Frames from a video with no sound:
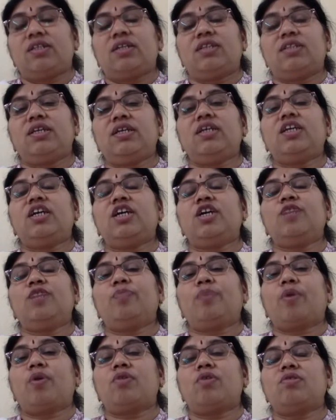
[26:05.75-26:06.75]
the
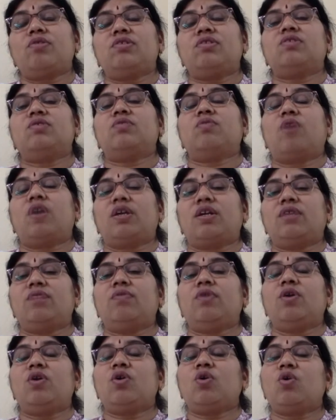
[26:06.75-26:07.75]
thinking process,
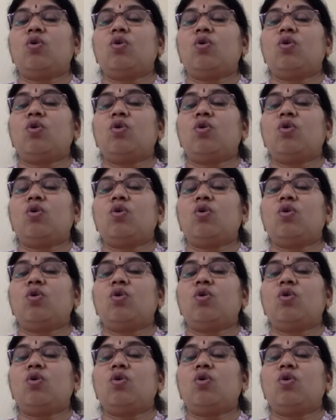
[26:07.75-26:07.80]
whatever